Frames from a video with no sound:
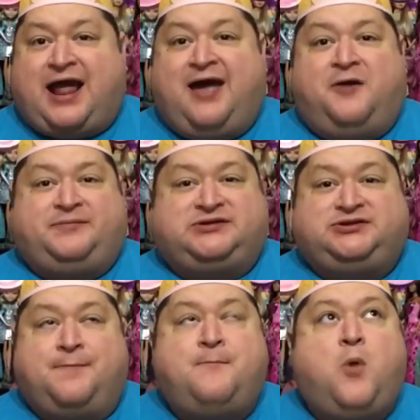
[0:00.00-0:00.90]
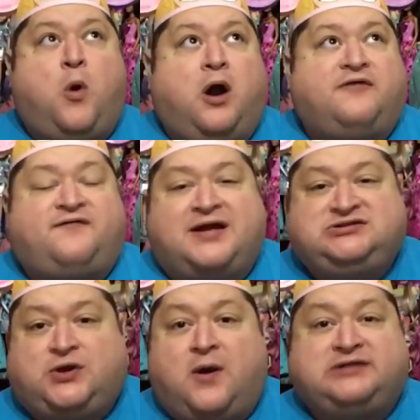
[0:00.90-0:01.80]
I hope to do more
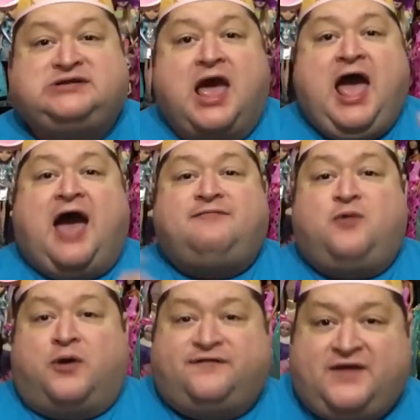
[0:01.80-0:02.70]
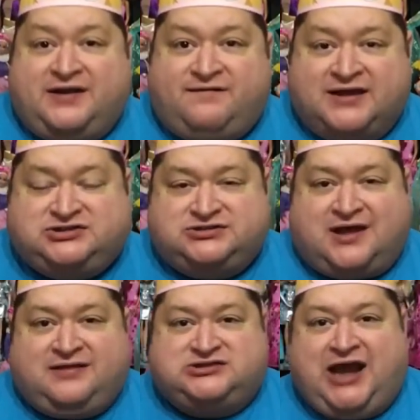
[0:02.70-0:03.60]
fun toys, have more fun adventures
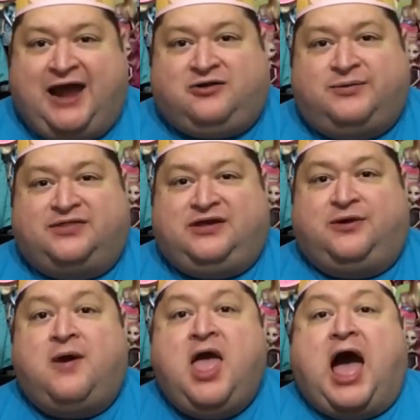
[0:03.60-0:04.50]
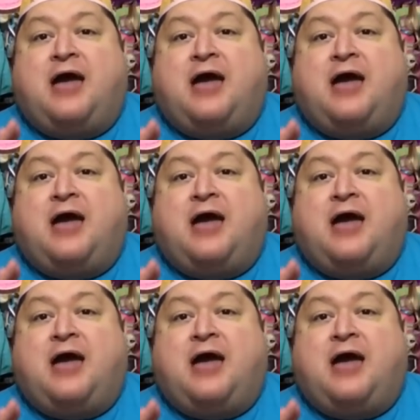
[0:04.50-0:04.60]
on the channel with you.